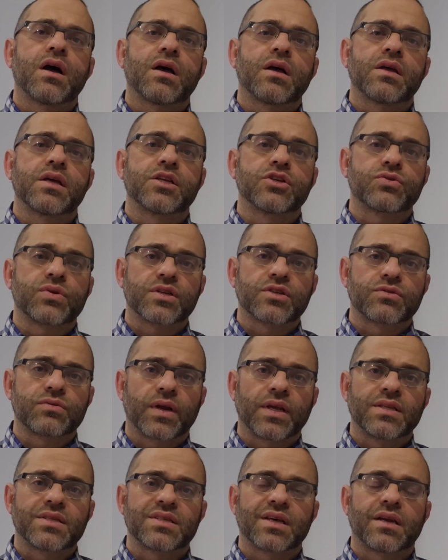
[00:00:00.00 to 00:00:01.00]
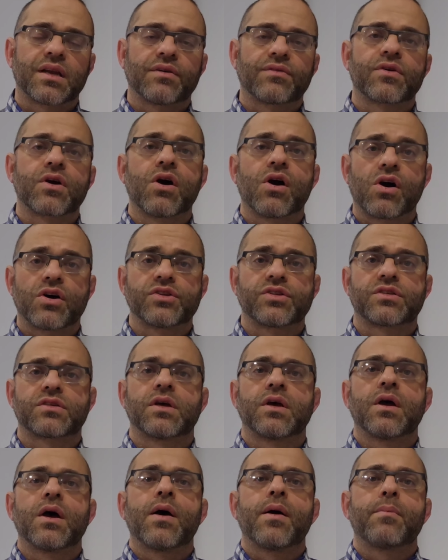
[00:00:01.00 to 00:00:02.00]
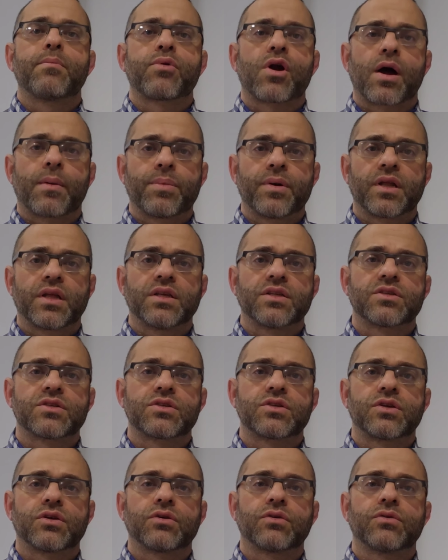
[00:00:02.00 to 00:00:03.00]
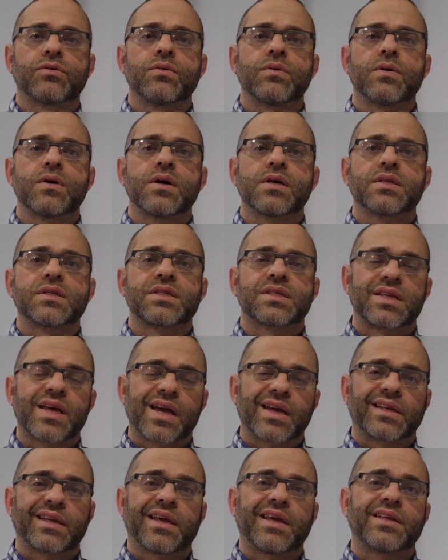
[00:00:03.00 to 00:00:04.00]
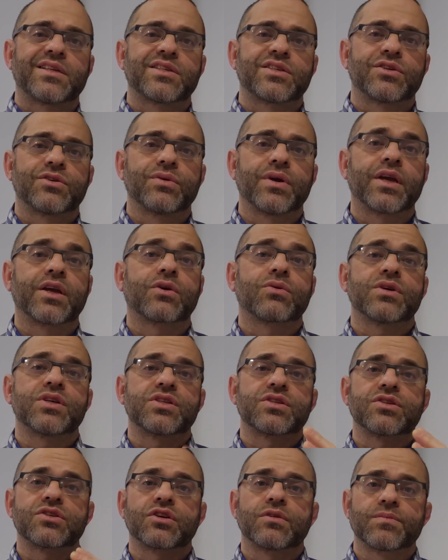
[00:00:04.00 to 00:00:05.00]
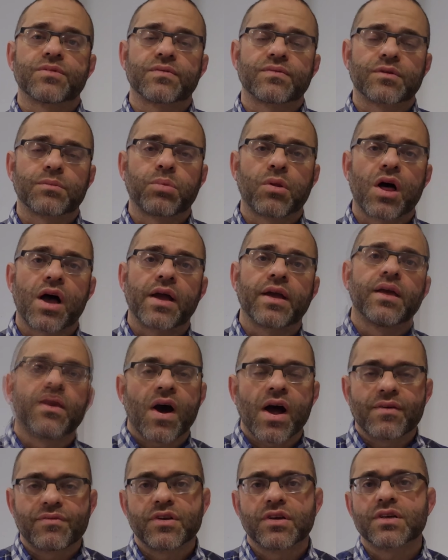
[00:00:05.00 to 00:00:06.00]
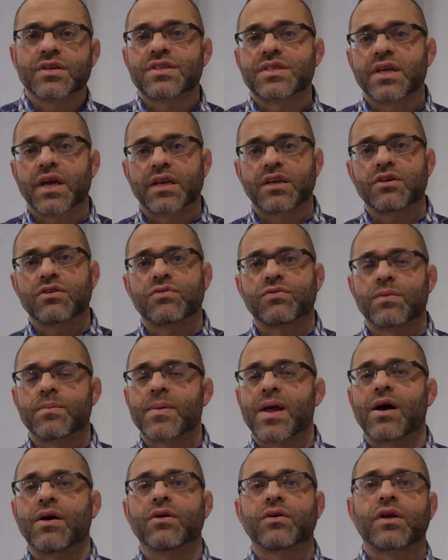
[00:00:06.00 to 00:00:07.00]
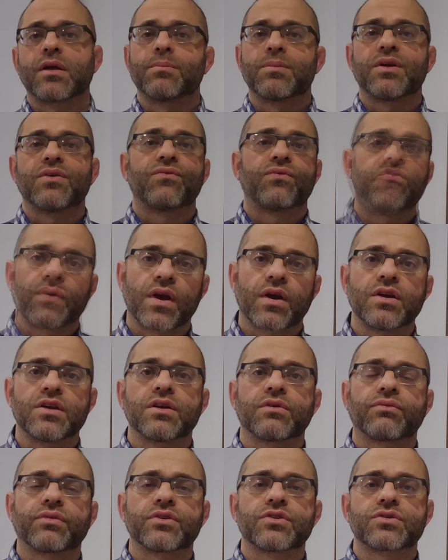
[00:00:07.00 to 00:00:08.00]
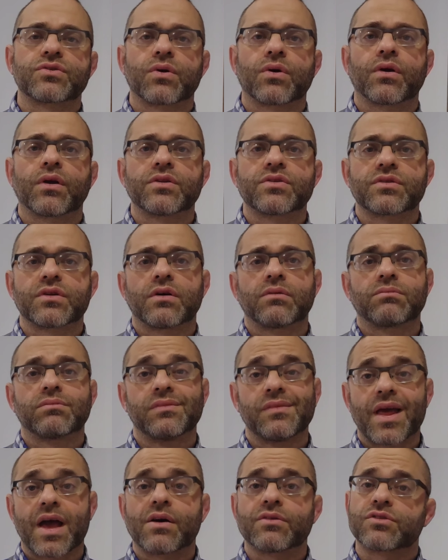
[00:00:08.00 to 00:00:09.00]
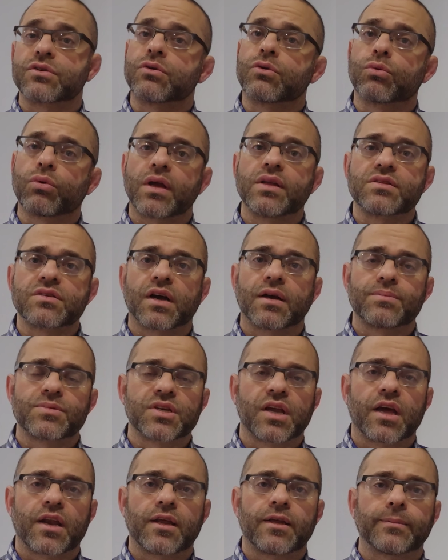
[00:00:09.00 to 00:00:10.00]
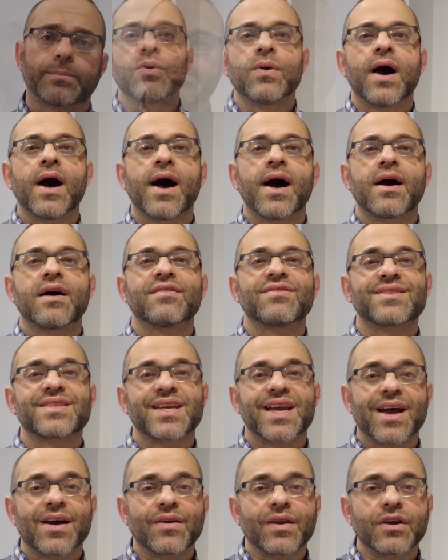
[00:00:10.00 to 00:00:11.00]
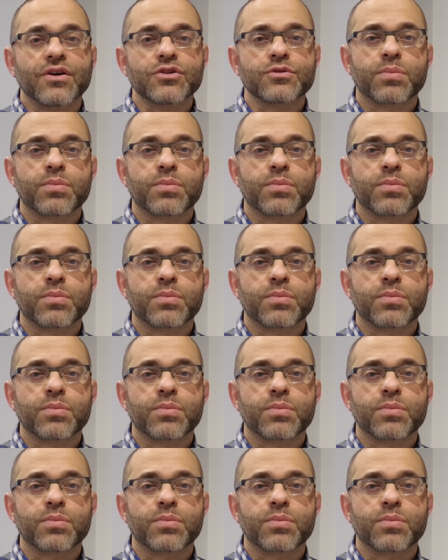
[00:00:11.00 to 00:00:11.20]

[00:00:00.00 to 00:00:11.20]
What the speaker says: interest rates that have caused properties to stagnate, to increase in terms of supply. 5 years, 10 years from now can be a very different story. So now is a great time to get in. You have townhouse